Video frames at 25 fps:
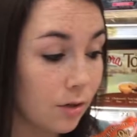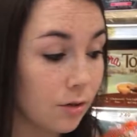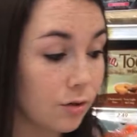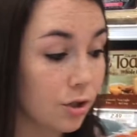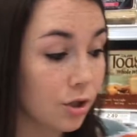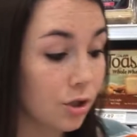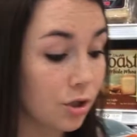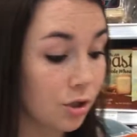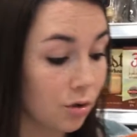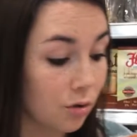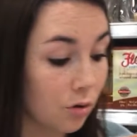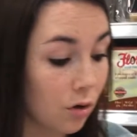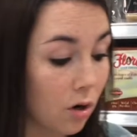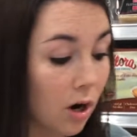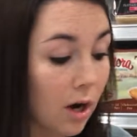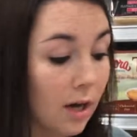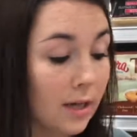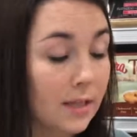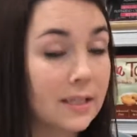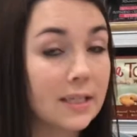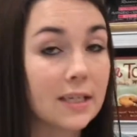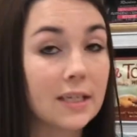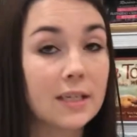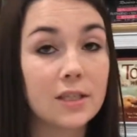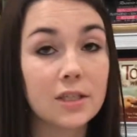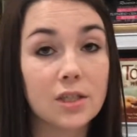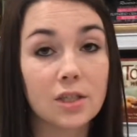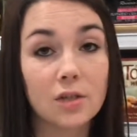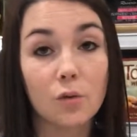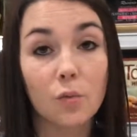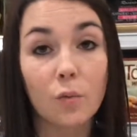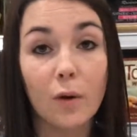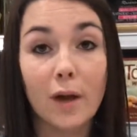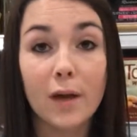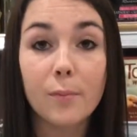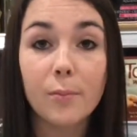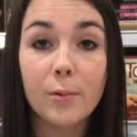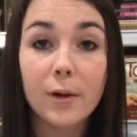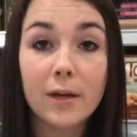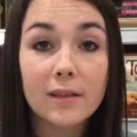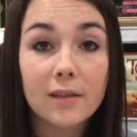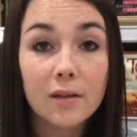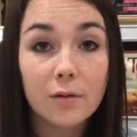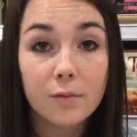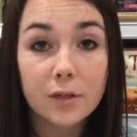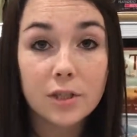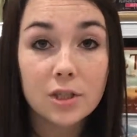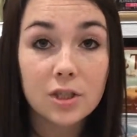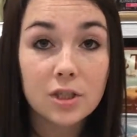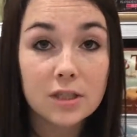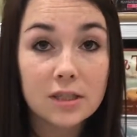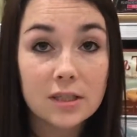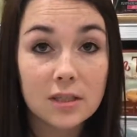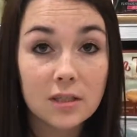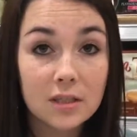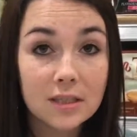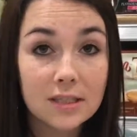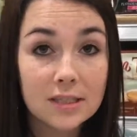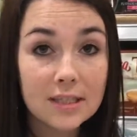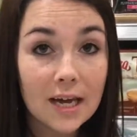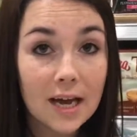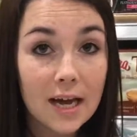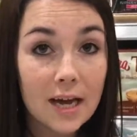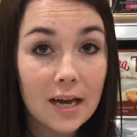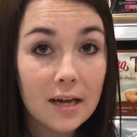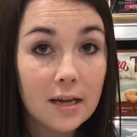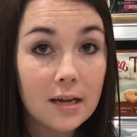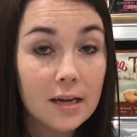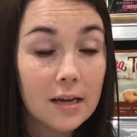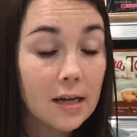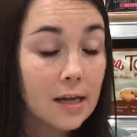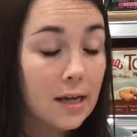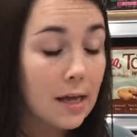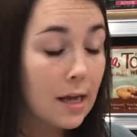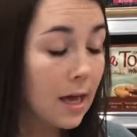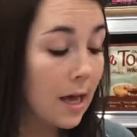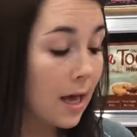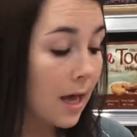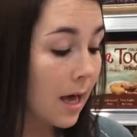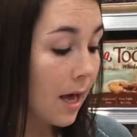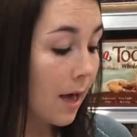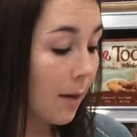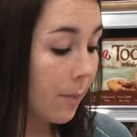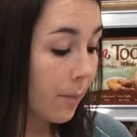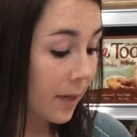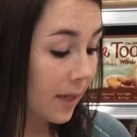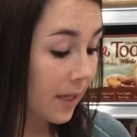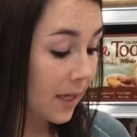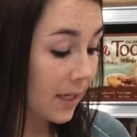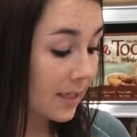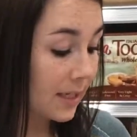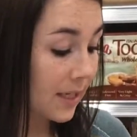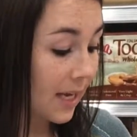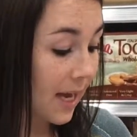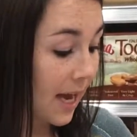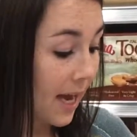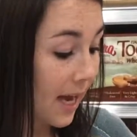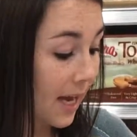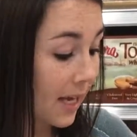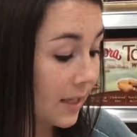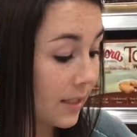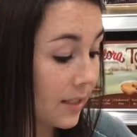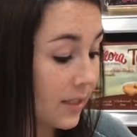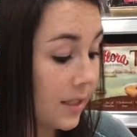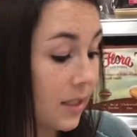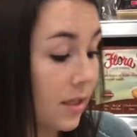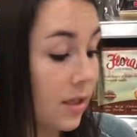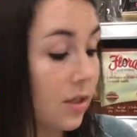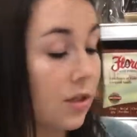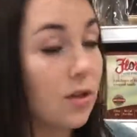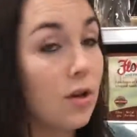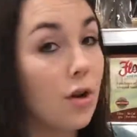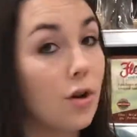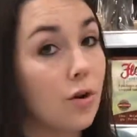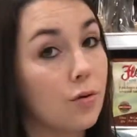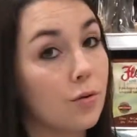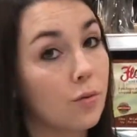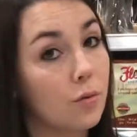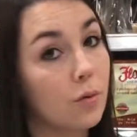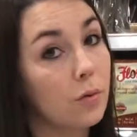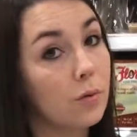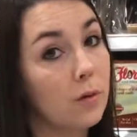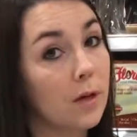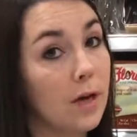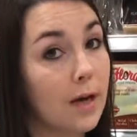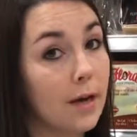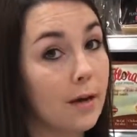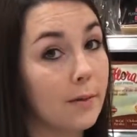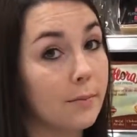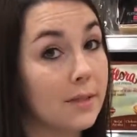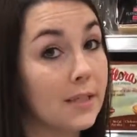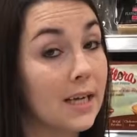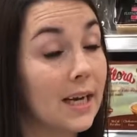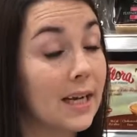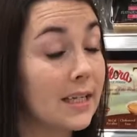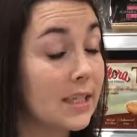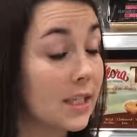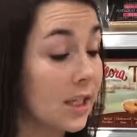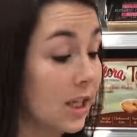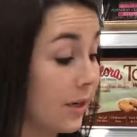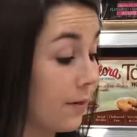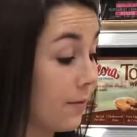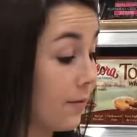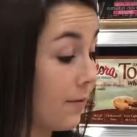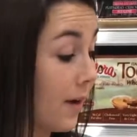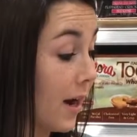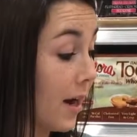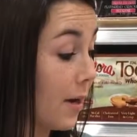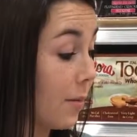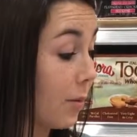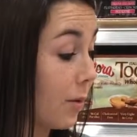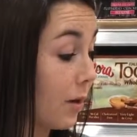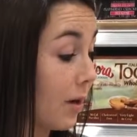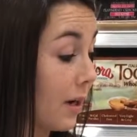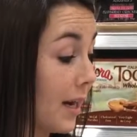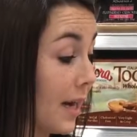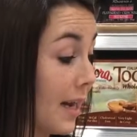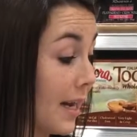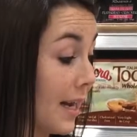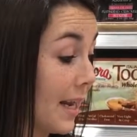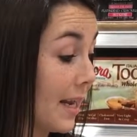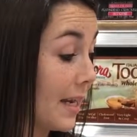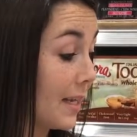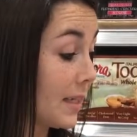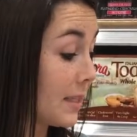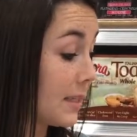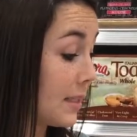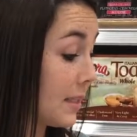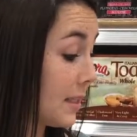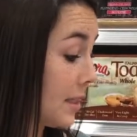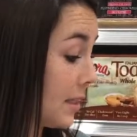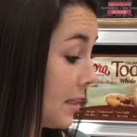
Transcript: nutritional content to the white bread that we just looked at, because it has no dietary fiber in it.